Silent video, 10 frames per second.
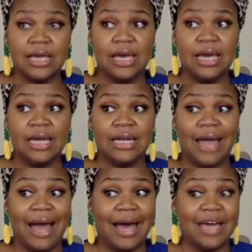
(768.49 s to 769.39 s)
And
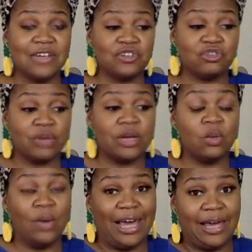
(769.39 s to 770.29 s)
I strayed
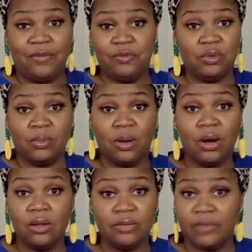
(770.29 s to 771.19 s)
away from
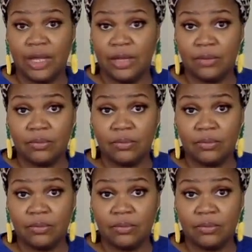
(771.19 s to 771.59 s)
all of that.